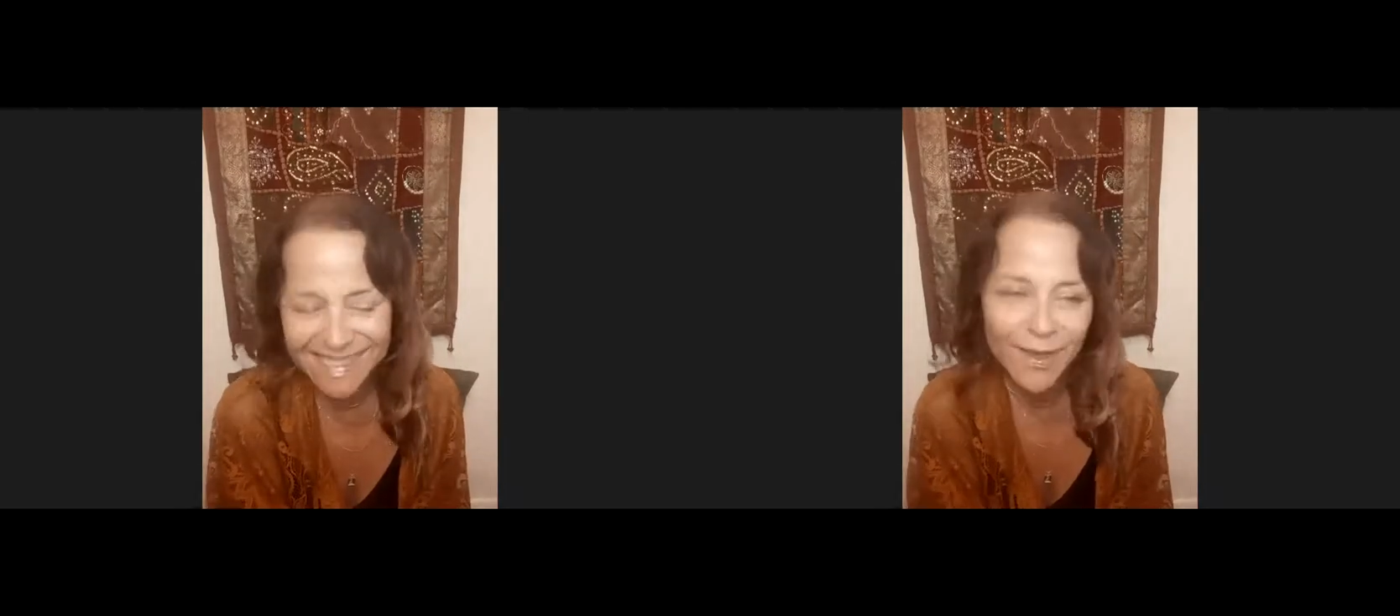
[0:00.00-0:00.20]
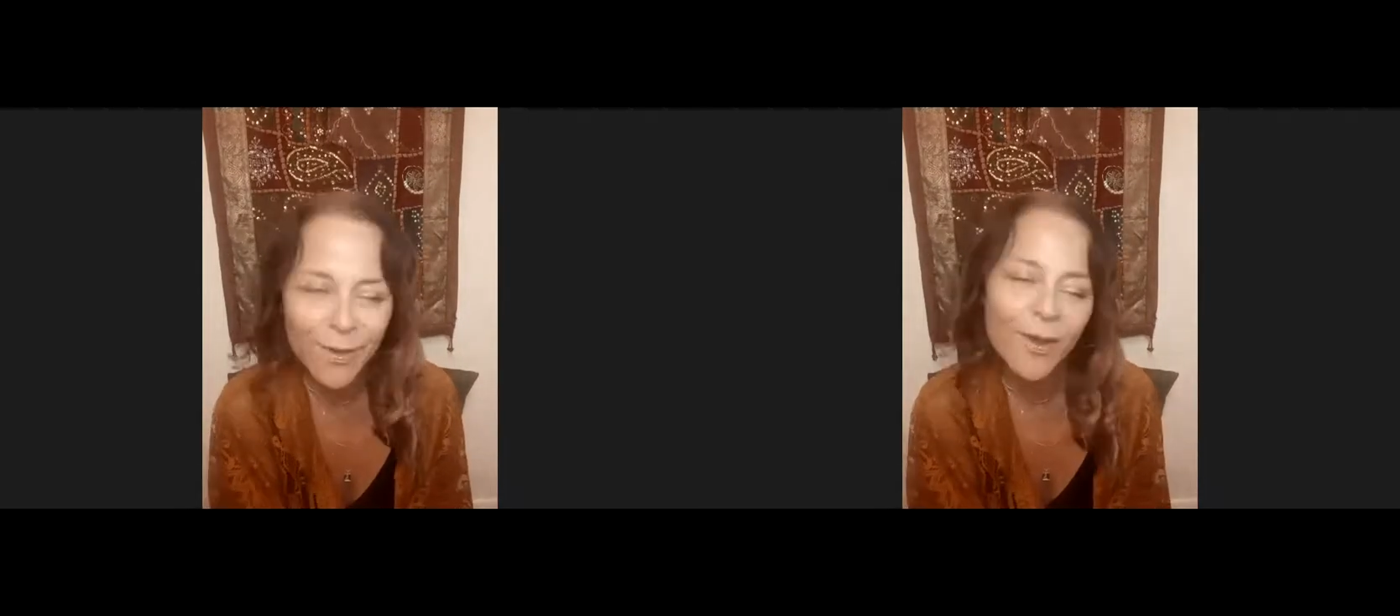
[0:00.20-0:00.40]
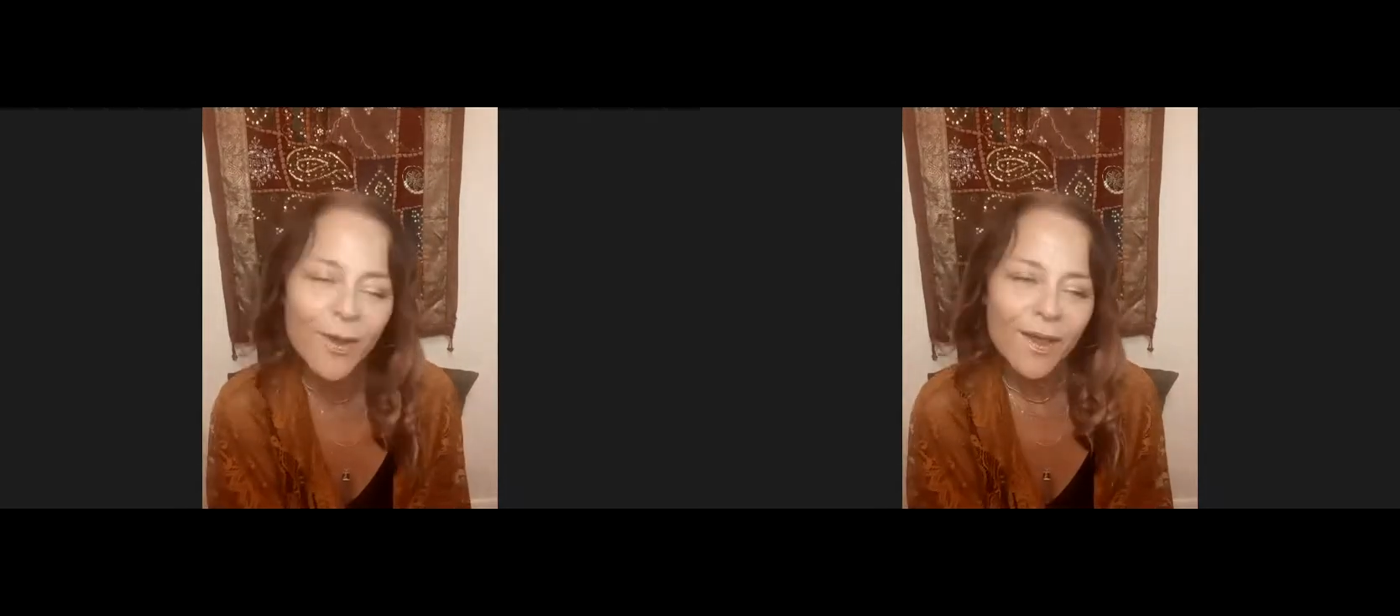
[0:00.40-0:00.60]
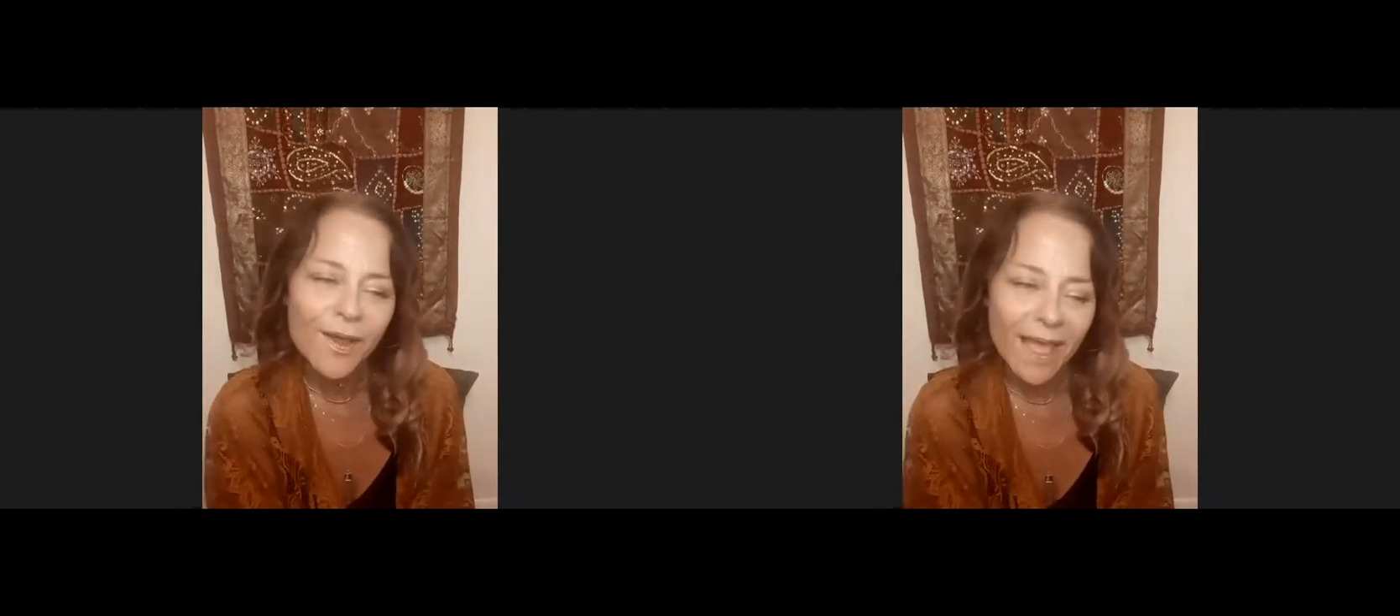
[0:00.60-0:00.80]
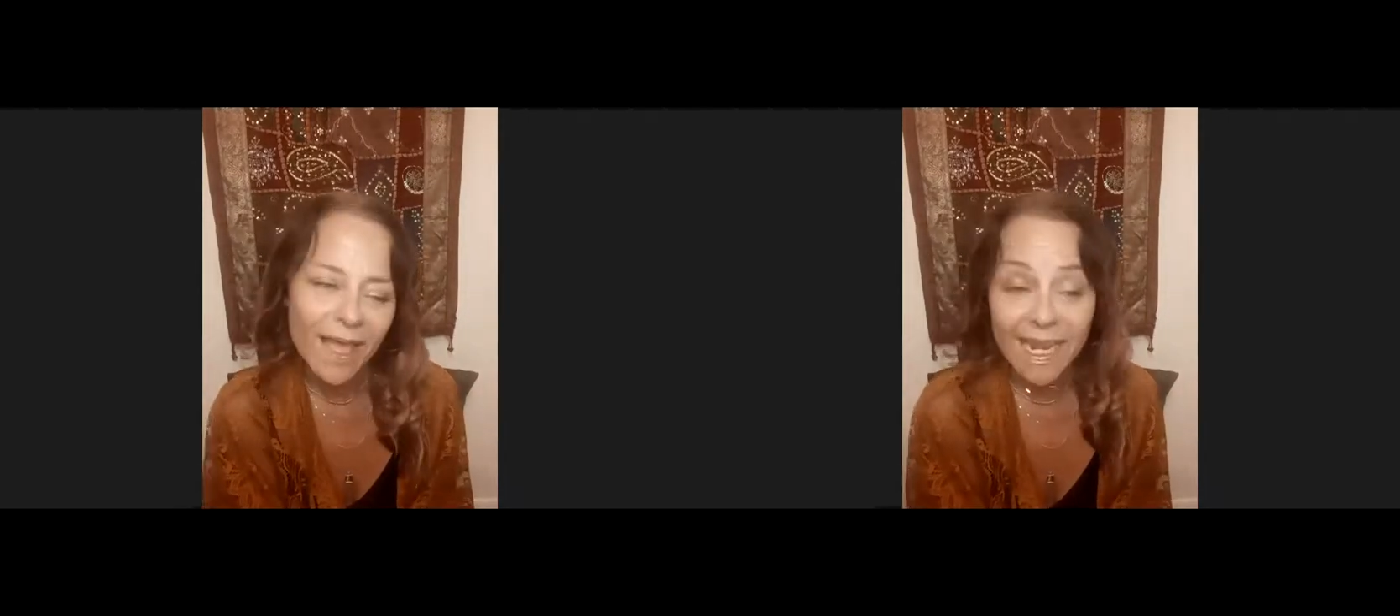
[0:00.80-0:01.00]
So,
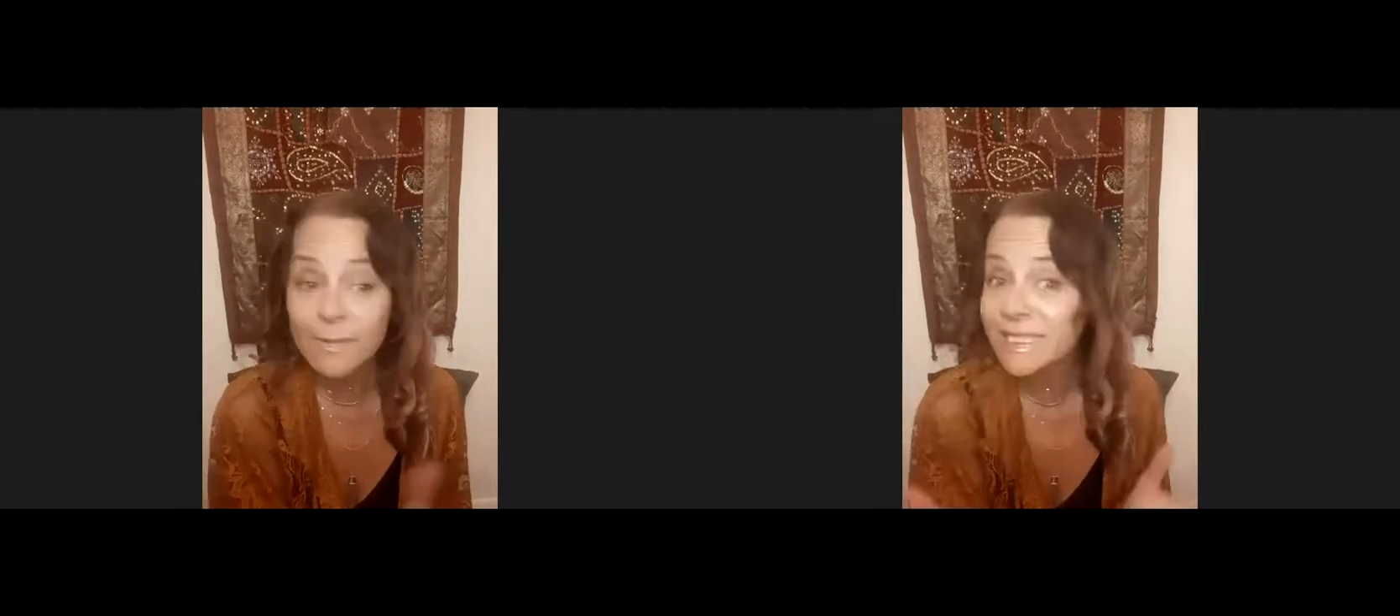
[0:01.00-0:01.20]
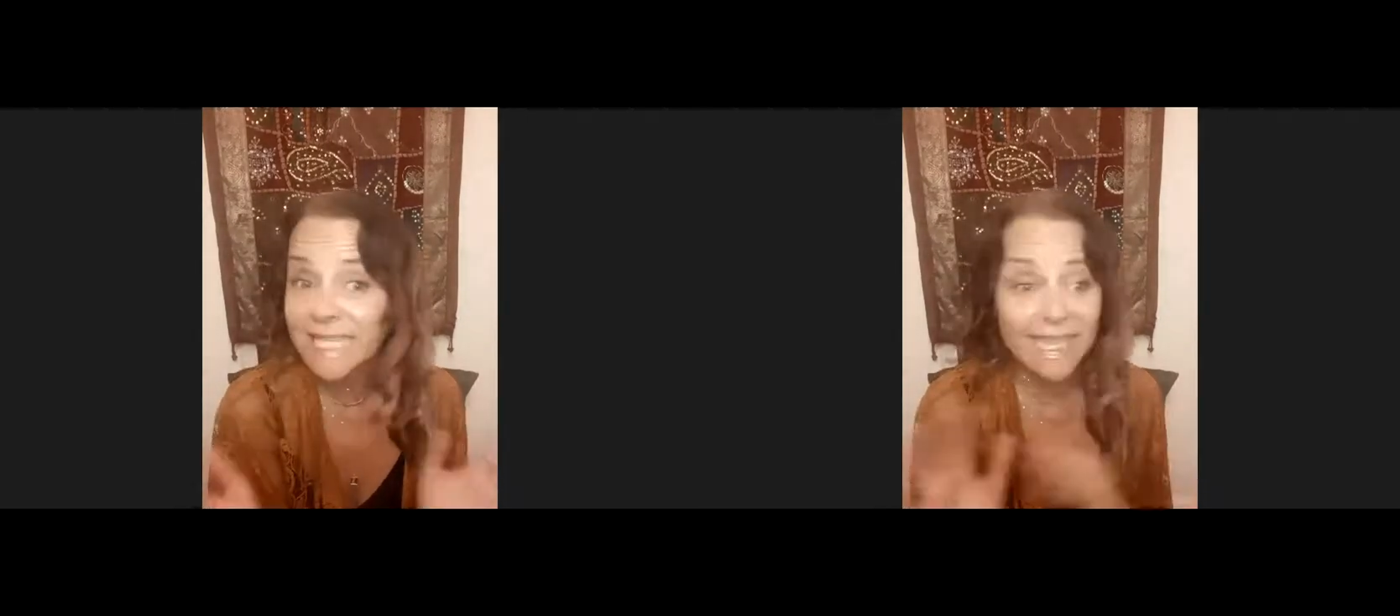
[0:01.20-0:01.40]
and I would say